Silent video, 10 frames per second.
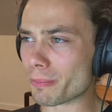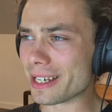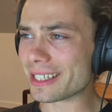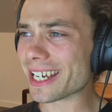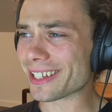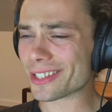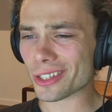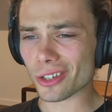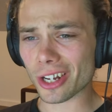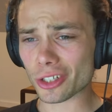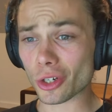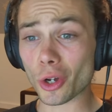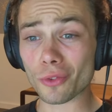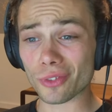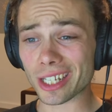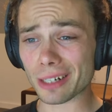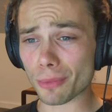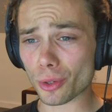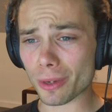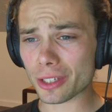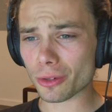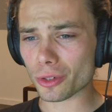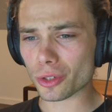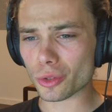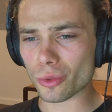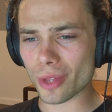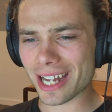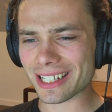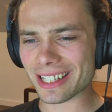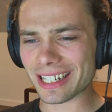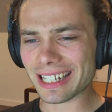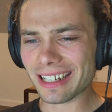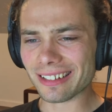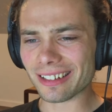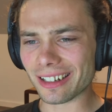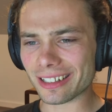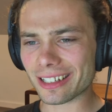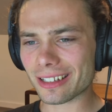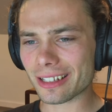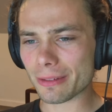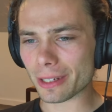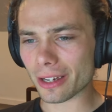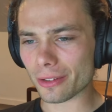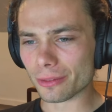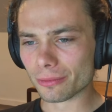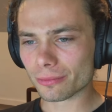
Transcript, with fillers: mere seconds until I should hopefully get a motorway, so I'll just do that, and then, oh, here we go.